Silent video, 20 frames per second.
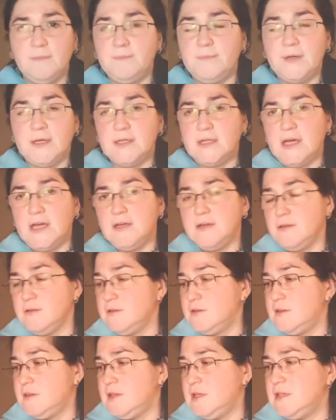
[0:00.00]
but I
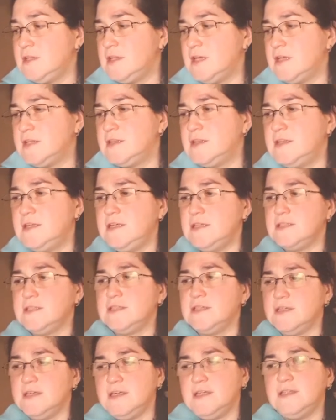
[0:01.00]
don't think that this